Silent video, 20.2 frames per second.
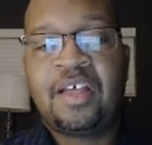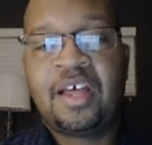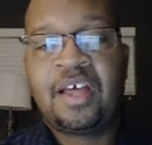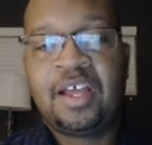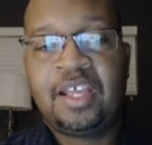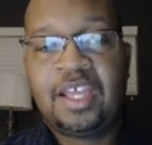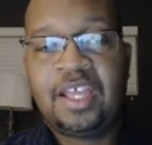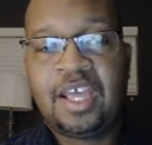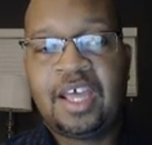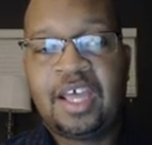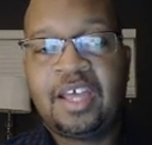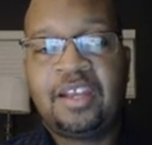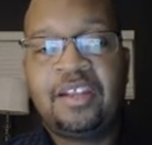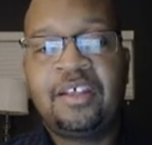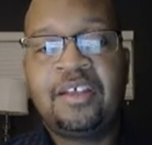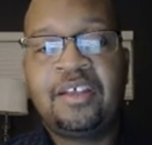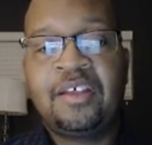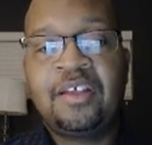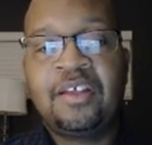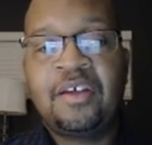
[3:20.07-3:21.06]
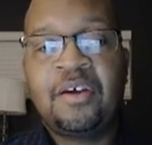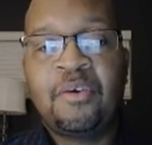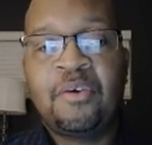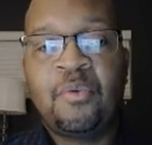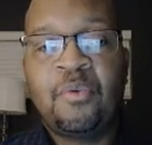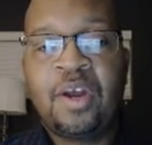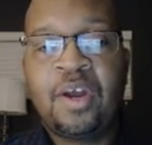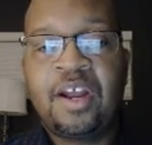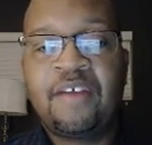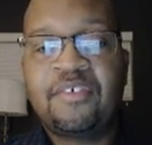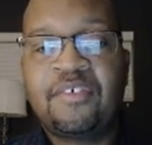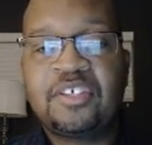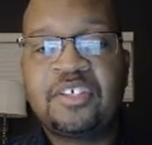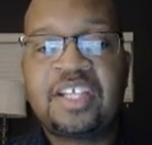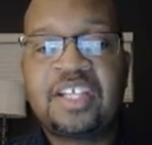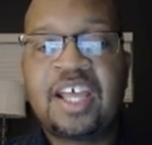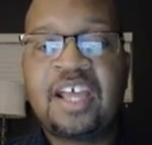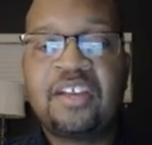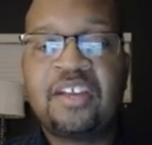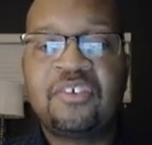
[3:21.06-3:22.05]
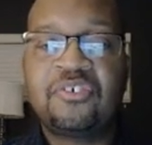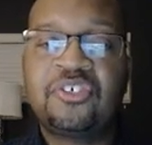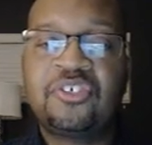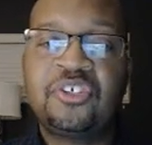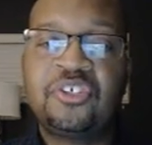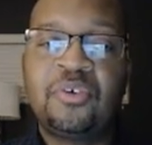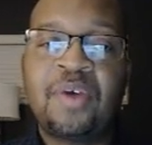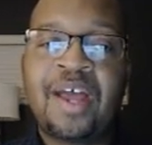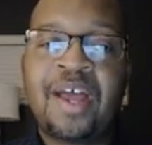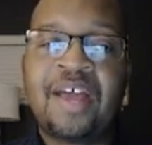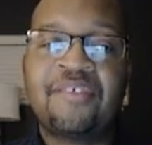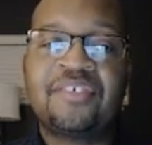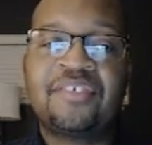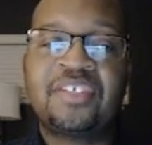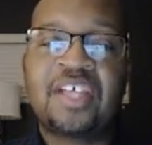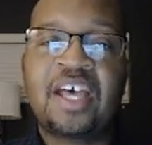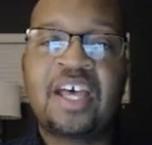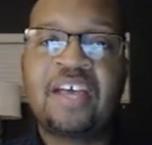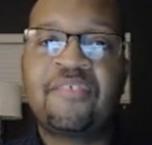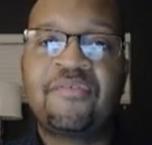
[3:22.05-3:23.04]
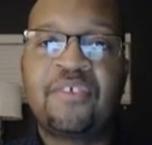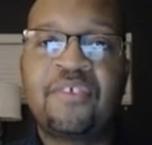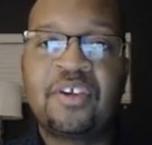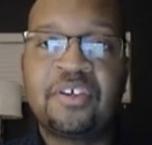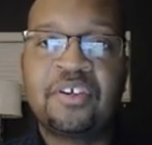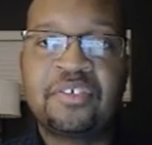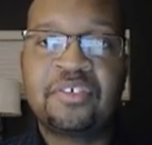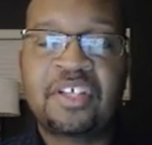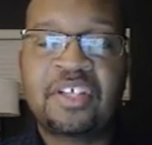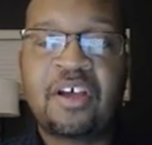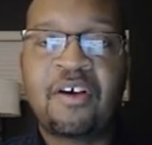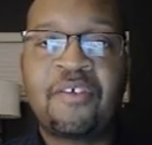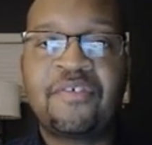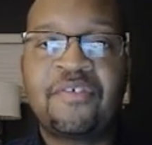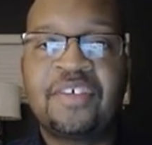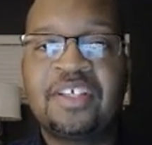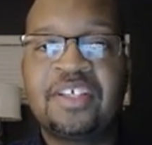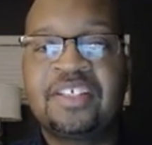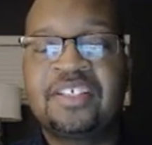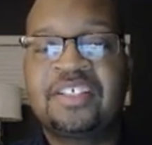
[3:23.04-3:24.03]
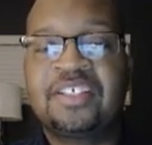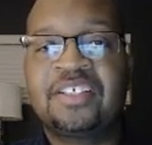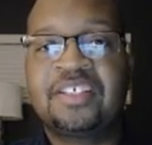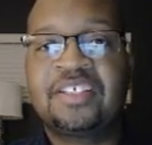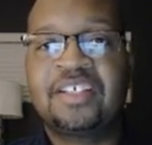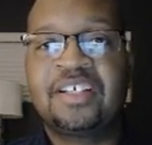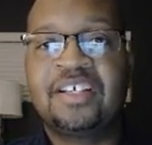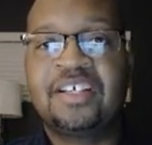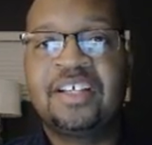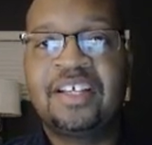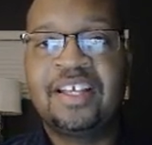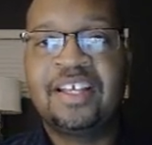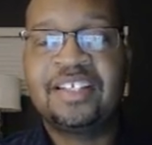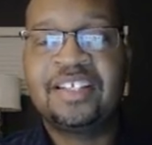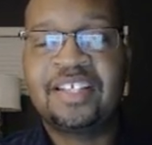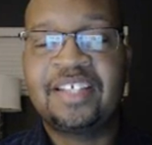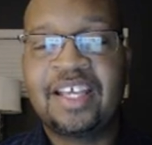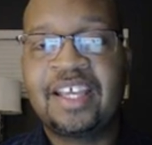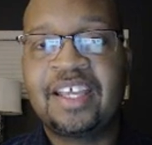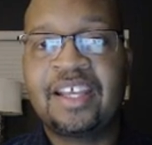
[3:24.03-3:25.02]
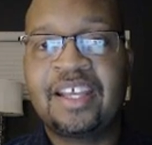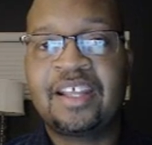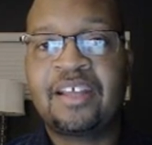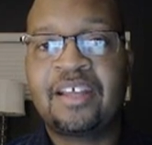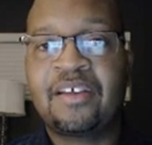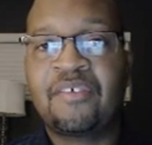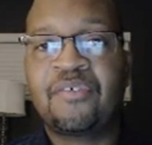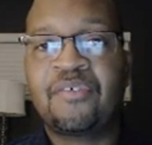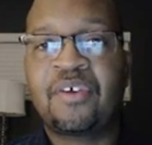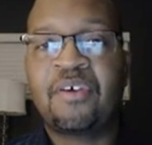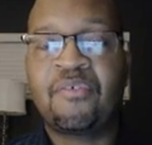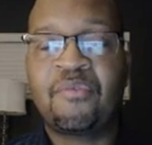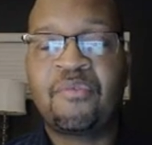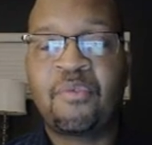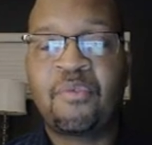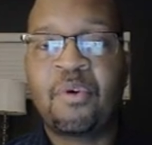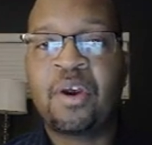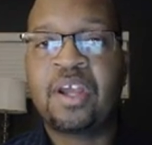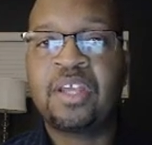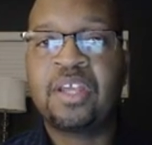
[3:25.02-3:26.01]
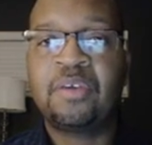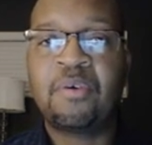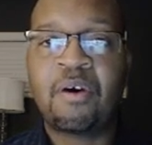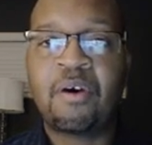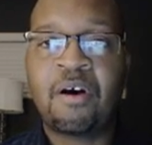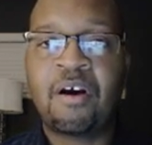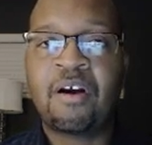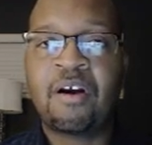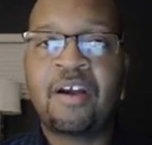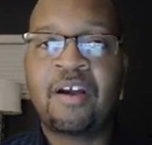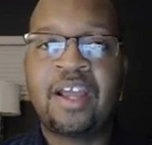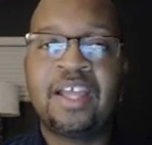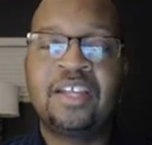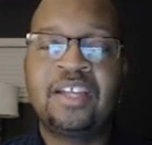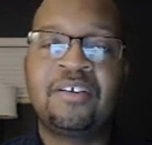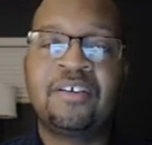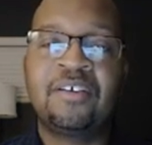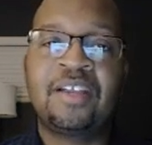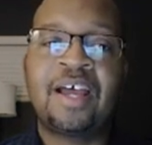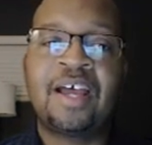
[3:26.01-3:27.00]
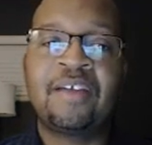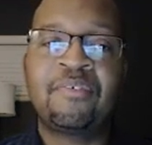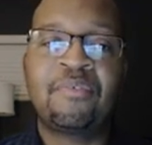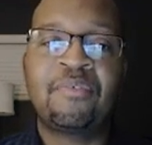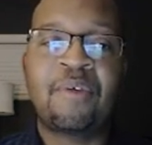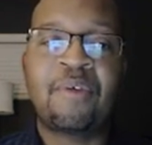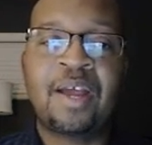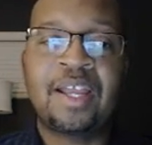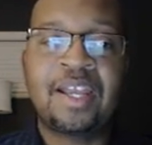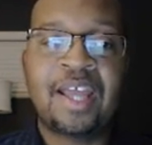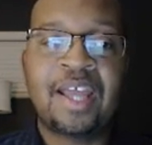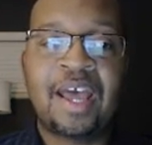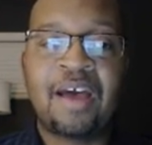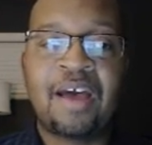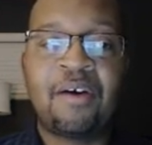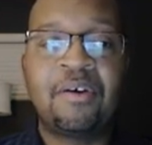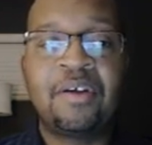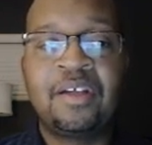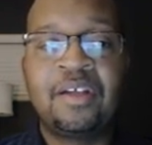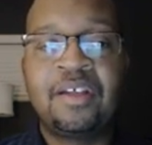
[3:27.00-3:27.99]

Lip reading: Again, whatever standards you have set for yourself is indicative of where you are in your life right now.